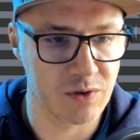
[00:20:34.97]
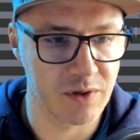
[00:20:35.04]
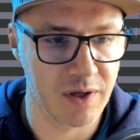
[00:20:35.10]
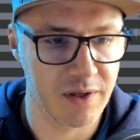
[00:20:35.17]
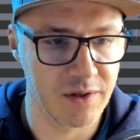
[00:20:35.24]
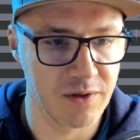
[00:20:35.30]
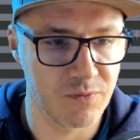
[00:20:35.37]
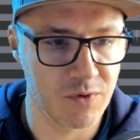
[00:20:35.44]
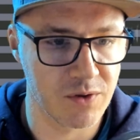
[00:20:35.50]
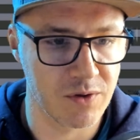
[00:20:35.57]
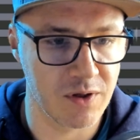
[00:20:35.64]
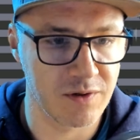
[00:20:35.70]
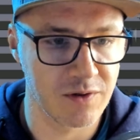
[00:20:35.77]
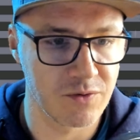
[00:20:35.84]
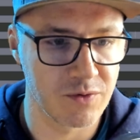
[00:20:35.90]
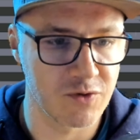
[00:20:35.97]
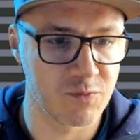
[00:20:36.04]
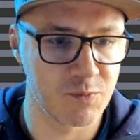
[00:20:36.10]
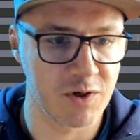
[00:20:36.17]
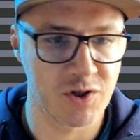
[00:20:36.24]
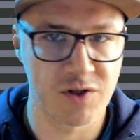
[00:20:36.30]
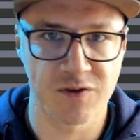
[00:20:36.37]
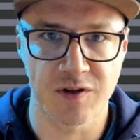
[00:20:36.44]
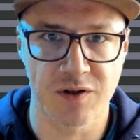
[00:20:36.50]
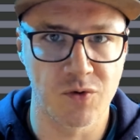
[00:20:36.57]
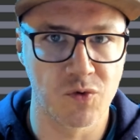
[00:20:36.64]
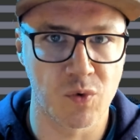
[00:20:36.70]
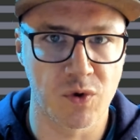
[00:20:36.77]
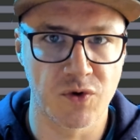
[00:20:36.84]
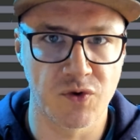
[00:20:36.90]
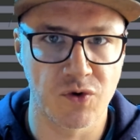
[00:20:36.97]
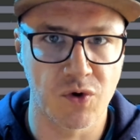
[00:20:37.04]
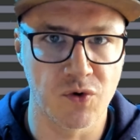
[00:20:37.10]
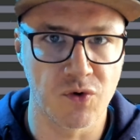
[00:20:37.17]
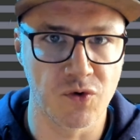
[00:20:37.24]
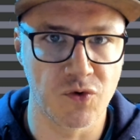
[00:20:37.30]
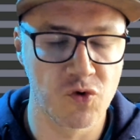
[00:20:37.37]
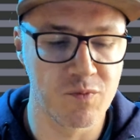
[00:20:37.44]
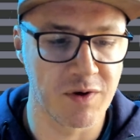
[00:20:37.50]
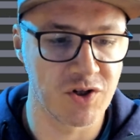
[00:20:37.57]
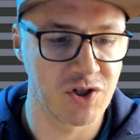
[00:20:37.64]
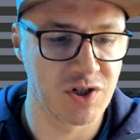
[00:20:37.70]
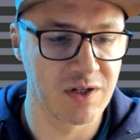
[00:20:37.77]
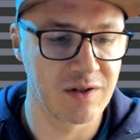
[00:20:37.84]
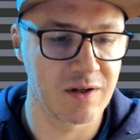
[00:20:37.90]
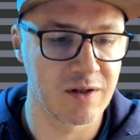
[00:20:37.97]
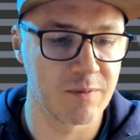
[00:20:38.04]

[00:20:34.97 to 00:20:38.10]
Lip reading: And if you're not into expressions, I don't want to go to too much detail,